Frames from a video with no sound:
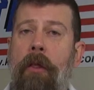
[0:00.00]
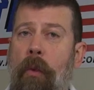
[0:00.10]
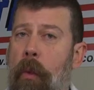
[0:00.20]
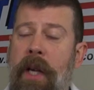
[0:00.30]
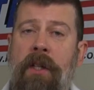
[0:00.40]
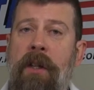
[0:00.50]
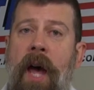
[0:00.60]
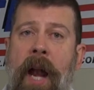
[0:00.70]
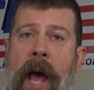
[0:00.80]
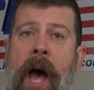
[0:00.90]
the reason
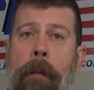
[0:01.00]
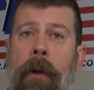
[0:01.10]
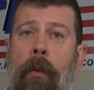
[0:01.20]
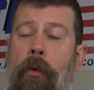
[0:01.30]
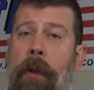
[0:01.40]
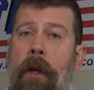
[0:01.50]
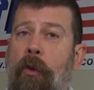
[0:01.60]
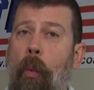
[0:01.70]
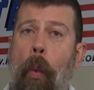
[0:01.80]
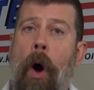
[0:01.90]
that happened was
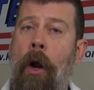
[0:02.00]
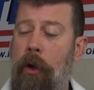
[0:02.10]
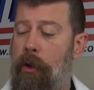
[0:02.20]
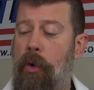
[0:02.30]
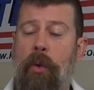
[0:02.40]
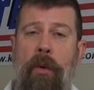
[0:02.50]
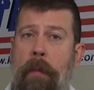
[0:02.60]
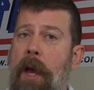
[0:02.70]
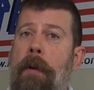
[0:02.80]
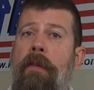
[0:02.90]
because one, two,
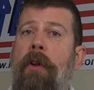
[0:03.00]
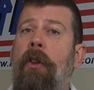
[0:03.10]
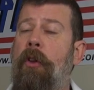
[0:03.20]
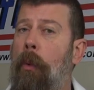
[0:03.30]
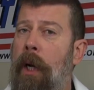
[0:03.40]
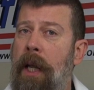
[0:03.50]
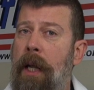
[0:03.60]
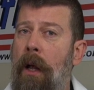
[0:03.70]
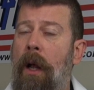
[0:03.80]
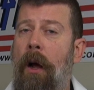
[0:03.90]
maybe even
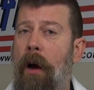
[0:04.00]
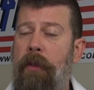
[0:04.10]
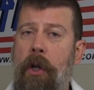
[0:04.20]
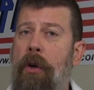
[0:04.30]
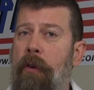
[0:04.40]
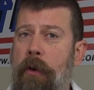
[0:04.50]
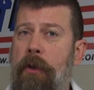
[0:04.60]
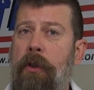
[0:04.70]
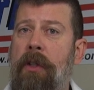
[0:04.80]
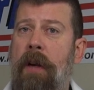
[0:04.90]
three of the
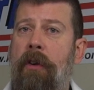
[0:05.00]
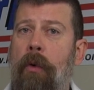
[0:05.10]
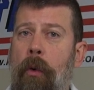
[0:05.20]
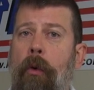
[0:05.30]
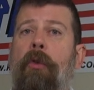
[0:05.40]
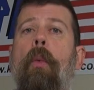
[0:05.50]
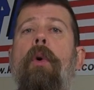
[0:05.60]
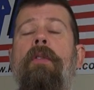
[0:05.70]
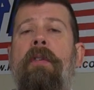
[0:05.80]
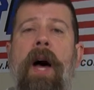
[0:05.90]
universal safety rules
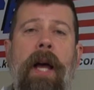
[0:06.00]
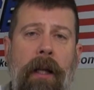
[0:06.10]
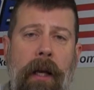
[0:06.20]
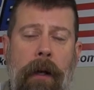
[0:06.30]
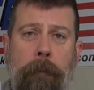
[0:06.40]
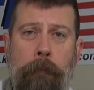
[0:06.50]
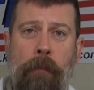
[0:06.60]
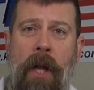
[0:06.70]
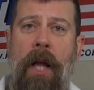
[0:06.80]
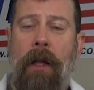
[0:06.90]
were violated.
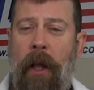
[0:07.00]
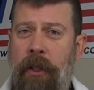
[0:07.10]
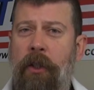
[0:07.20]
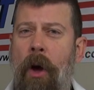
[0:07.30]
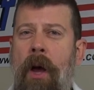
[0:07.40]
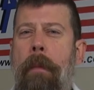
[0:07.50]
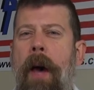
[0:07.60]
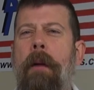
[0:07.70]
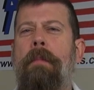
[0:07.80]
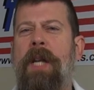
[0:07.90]
Let's talk
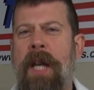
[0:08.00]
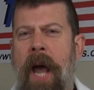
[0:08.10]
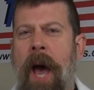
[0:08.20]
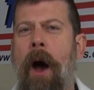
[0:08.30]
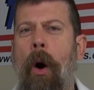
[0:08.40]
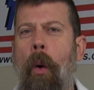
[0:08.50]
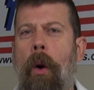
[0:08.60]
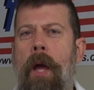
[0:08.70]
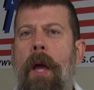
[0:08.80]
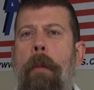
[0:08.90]
about them
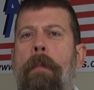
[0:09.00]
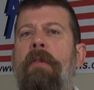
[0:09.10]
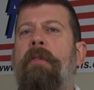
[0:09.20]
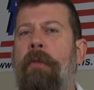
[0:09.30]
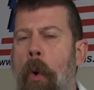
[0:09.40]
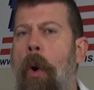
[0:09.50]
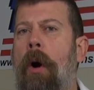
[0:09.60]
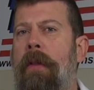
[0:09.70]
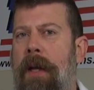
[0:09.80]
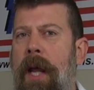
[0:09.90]
now
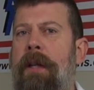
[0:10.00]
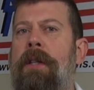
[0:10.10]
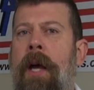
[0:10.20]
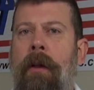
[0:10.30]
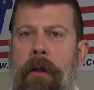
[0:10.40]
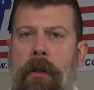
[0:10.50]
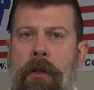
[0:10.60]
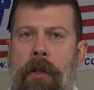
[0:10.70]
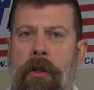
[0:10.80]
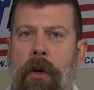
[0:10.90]
before the next negligent
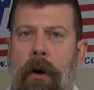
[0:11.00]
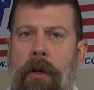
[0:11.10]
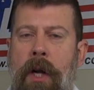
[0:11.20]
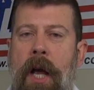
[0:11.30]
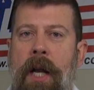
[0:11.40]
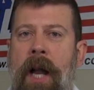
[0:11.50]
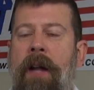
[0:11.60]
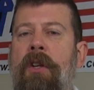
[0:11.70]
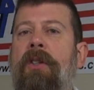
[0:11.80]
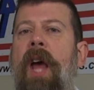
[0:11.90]
discharge,
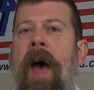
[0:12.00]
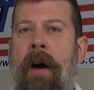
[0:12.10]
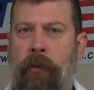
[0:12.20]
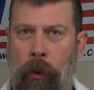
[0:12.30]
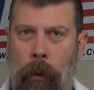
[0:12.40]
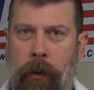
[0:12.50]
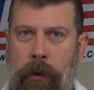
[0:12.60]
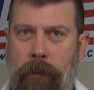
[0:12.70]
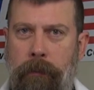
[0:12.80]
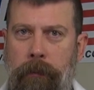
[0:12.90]
not just afterwards.